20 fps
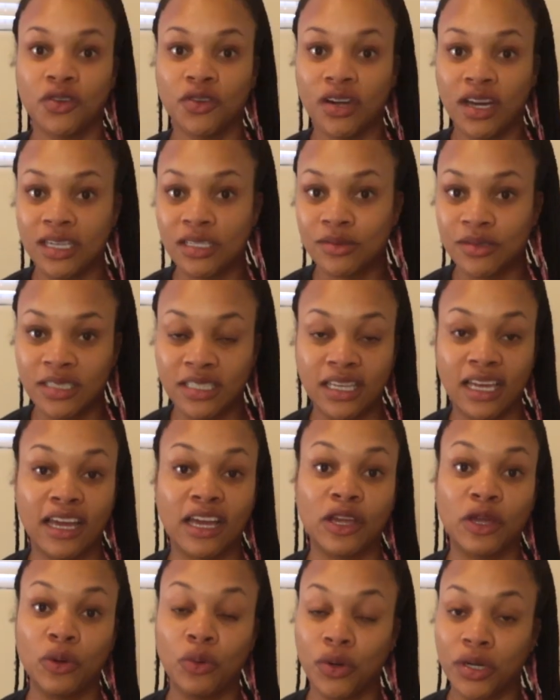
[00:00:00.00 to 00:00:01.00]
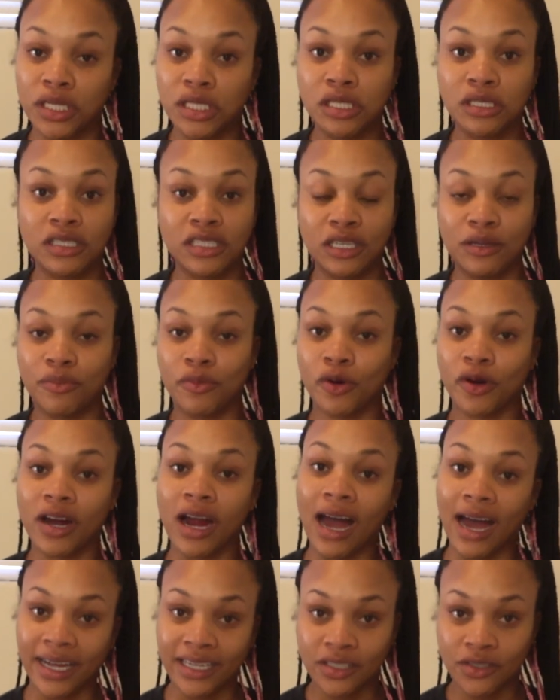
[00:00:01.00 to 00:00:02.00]
You guys were saying you wanted to see more
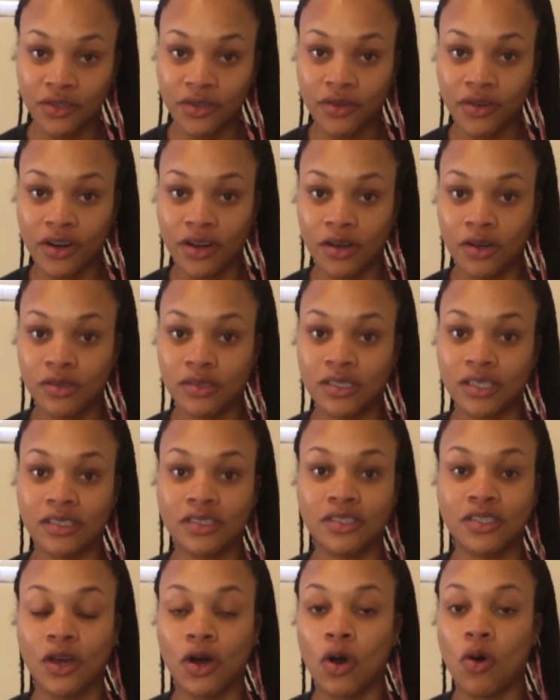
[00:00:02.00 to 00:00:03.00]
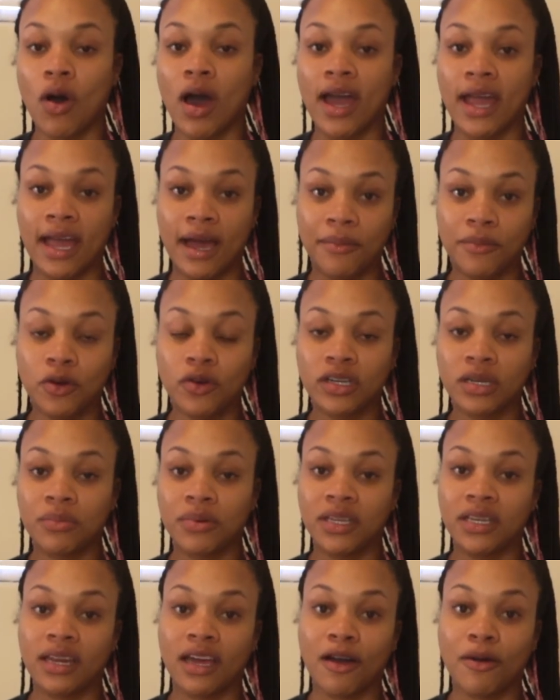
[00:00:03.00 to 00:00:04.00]
hydro grows, so I am going to
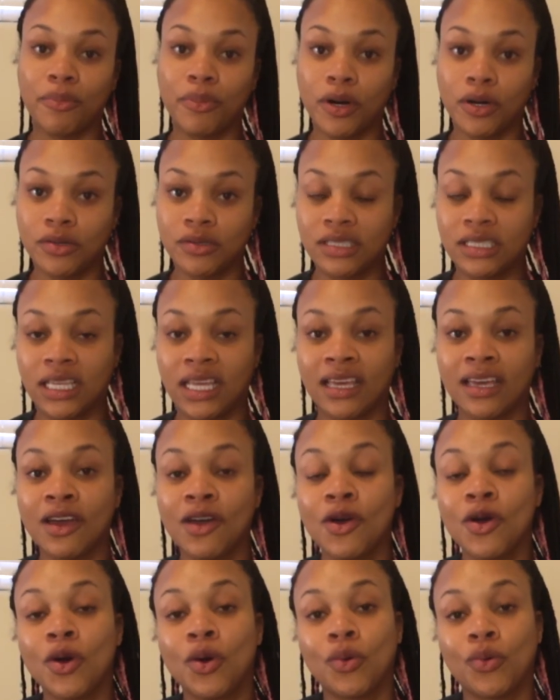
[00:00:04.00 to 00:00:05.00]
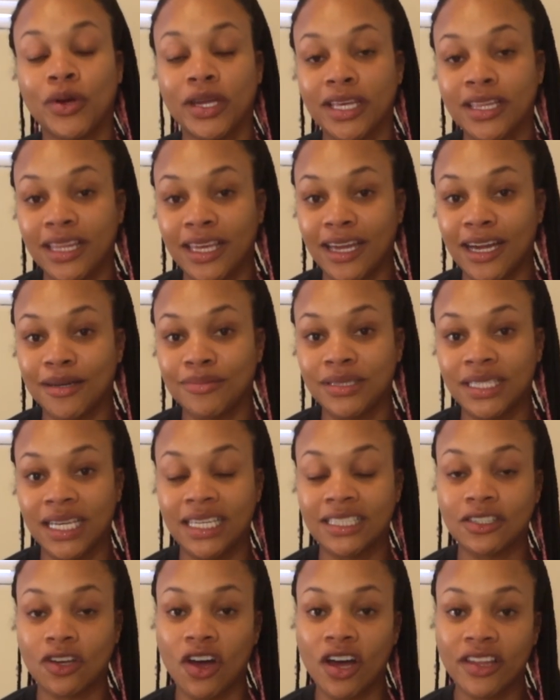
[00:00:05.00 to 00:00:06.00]
be now posting weekly
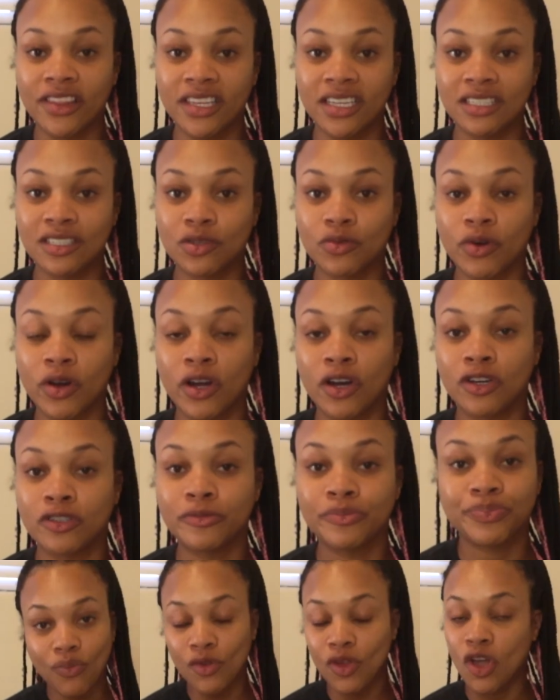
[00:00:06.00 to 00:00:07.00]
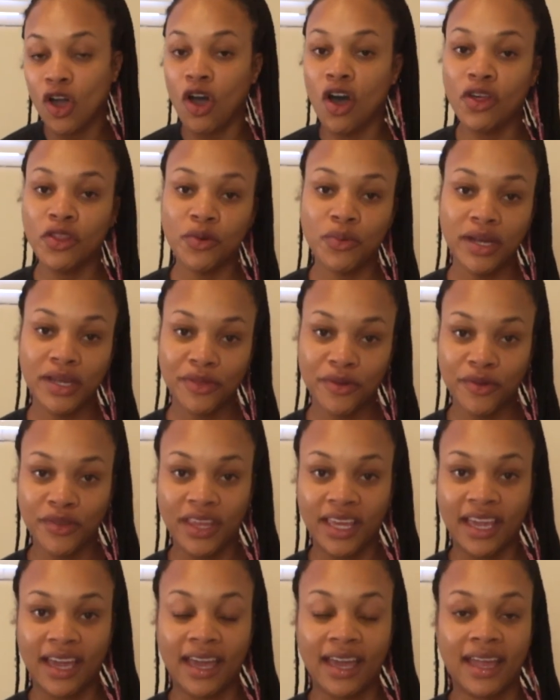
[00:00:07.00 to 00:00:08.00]
updates on this grow all the way through
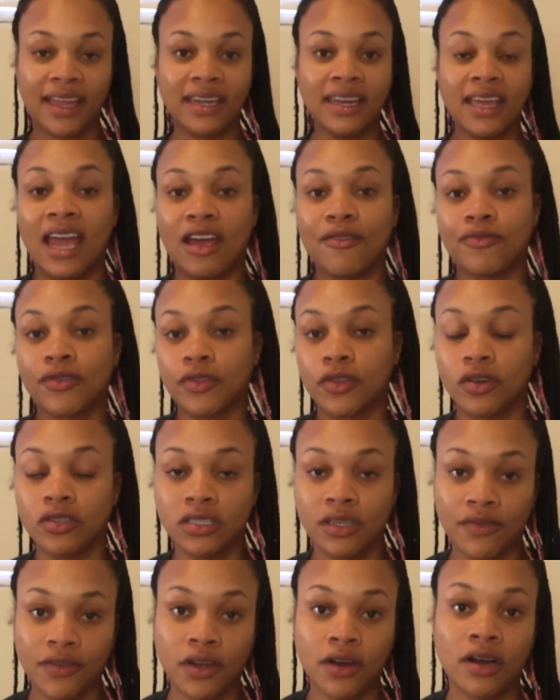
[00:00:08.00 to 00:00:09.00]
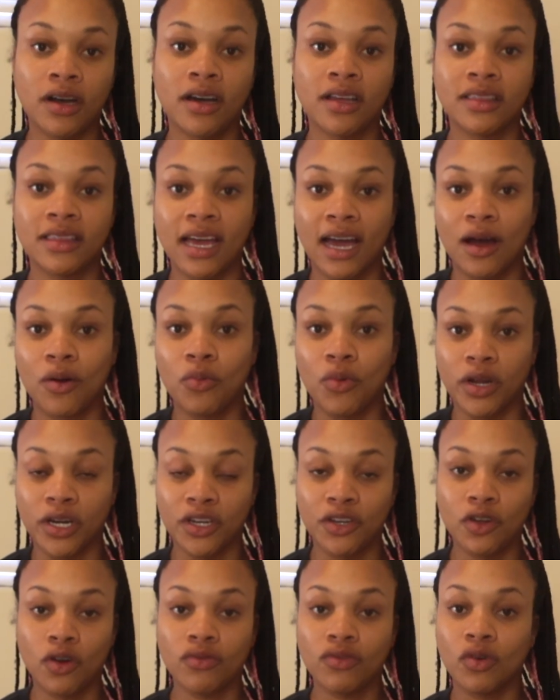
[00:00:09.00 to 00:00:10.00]
the end. And for those of y'all that want to
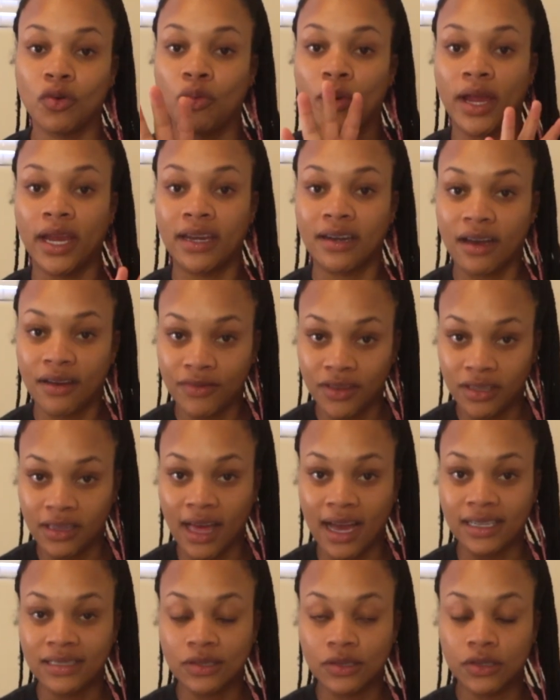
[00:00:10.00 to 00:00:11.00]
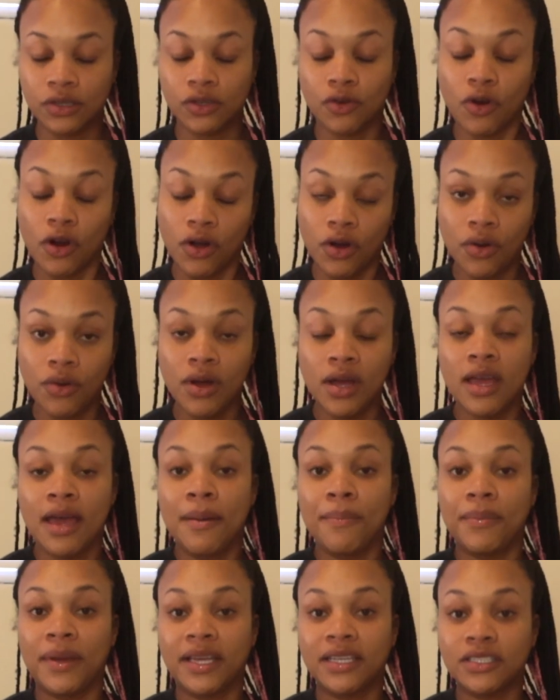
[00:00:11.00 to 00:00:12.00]
know the weight of the last grow,
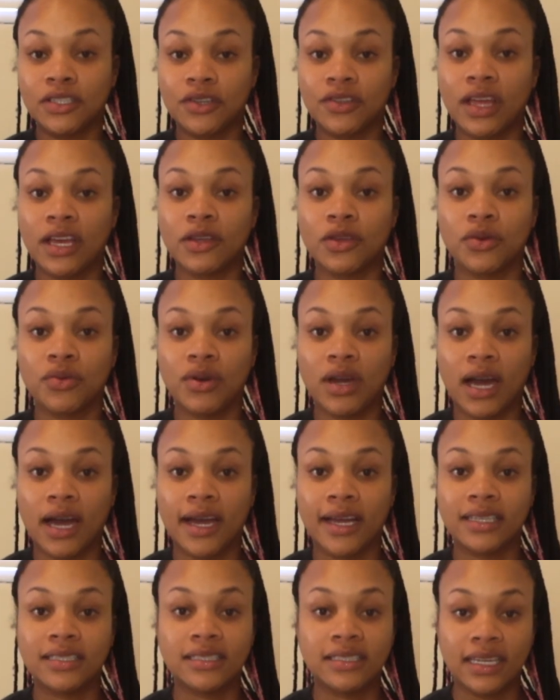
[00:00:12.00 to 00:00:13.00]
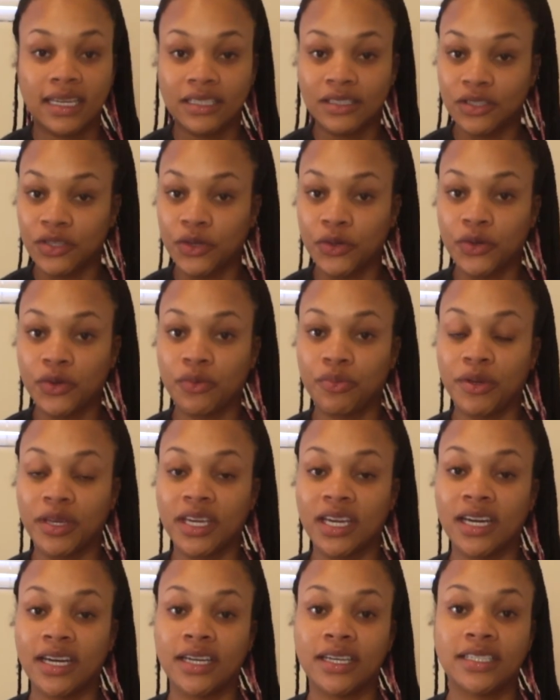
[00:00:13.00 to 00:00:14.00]
make sure that you guys stay tuned
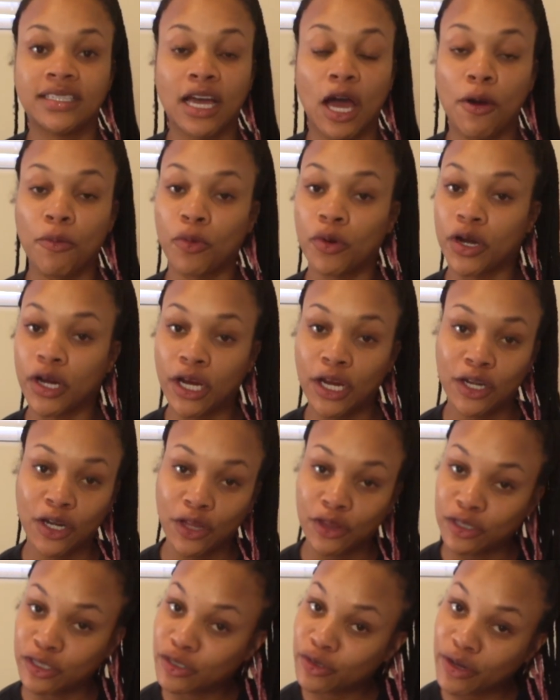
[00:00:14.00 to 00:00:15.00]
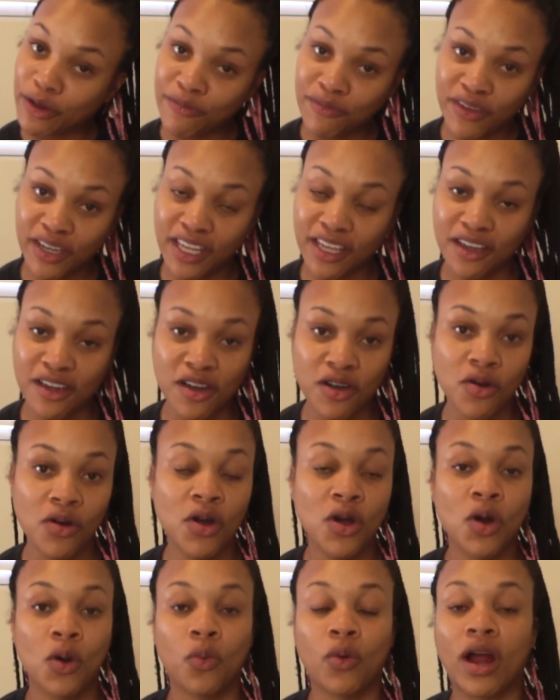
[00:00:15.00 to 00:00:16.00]
because I'm working on the trim video
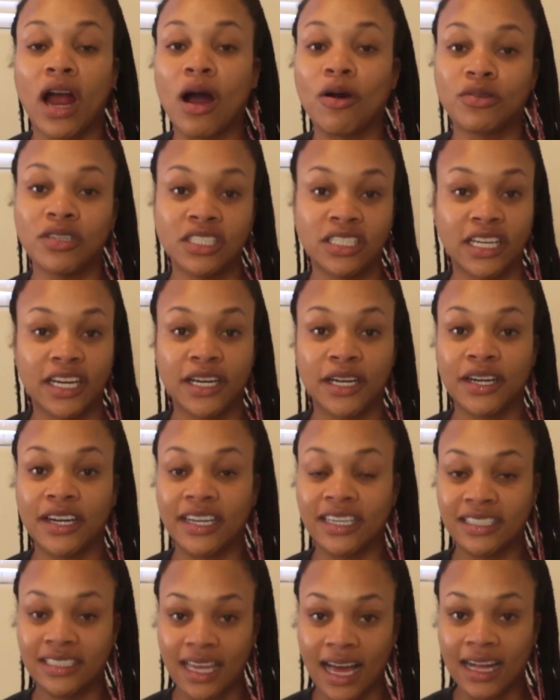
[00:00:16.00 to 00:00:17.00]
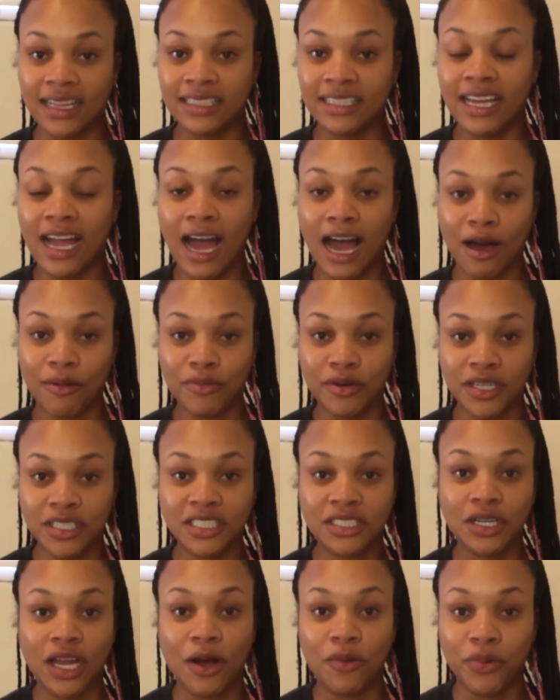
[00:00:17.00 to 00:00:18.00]
where I will share exactly how
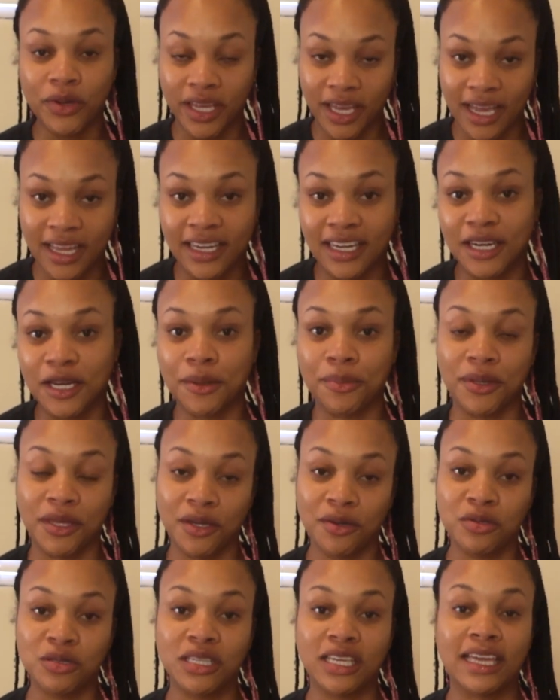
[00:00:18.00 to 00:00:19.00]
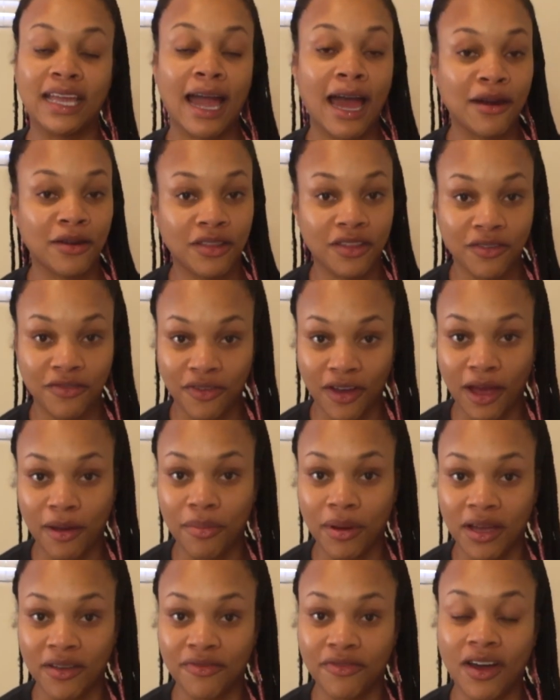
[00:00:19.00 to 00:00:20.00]
much we ended up yielding out of the
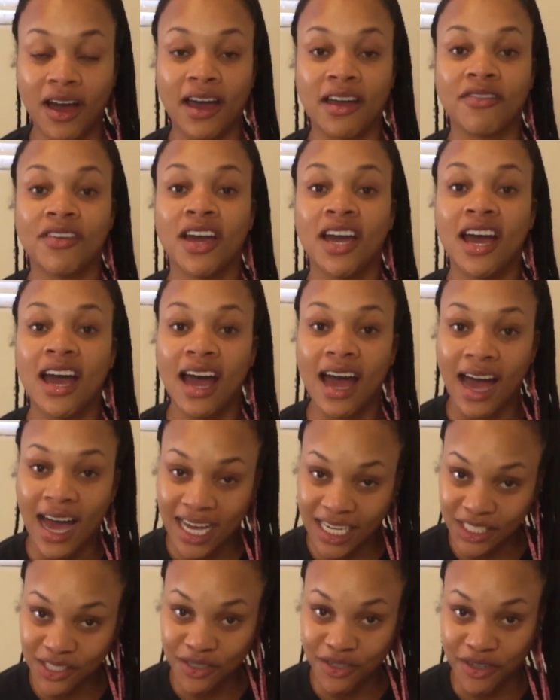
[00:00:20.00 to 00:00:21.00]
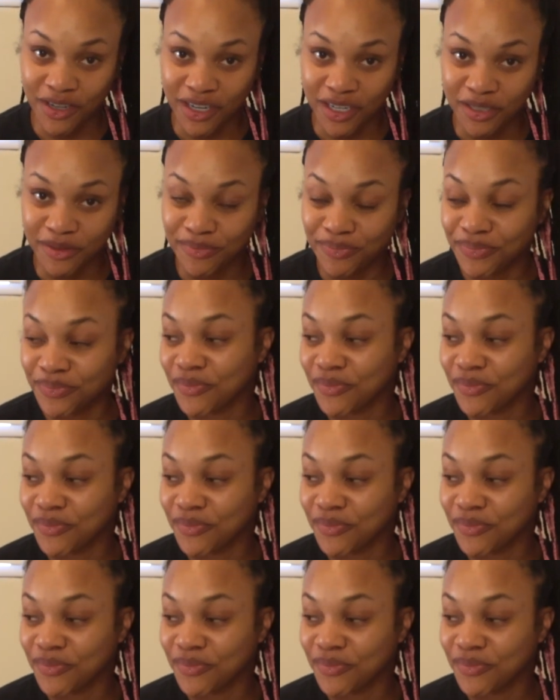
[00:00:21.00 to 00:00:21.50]
5x5 Hydro Grow.